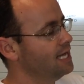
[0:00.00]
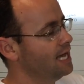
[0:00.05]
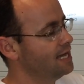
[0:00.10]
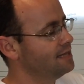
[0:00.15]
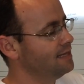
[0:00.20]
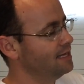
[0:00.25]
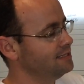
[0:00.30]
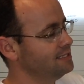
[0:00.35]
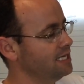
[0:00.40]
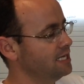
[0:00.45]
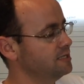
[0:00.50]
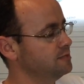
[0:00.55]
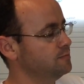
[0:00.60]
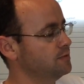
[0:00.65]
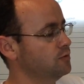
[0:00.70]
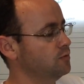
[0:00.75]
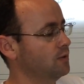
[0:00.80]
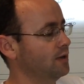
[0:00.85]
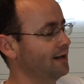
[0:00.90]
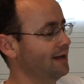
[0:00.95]
And that tells
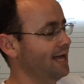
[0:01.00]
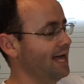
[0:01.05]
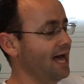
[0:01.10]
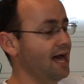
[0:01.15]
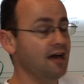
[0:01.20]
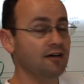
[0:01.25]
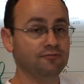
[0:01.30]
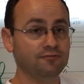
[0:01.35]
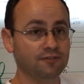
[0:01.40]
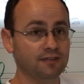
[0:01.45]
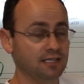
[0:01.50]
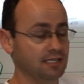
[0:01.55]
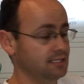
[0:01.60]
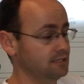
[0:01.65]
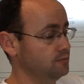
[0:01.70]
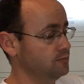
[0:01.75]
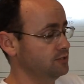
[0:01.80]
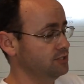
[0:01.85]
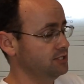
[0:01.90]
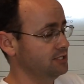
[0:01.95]
me where F
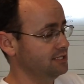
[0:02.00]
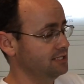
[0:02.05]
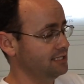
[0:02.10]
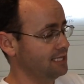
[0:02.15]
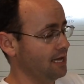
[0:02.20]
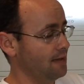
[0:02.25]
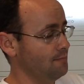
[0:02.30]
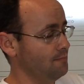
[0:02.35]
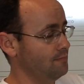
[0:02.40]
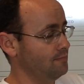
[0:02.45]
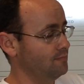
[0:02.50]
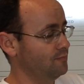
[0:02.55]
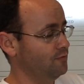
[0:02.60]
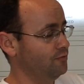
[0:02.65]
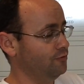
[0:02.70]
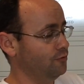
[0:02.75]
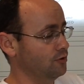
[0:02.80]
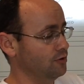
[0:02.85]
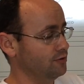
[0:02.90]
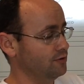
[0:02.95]
is, which is that
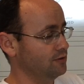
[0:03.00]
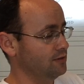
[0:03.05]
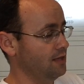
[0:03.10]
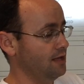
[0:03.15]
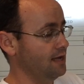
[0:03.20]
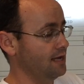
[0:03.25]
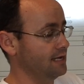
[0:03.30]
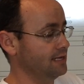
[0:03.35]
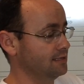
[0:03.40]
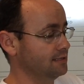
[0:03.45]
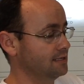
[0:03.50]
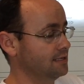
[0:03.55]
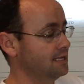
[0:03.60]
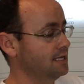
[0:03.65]
4th line.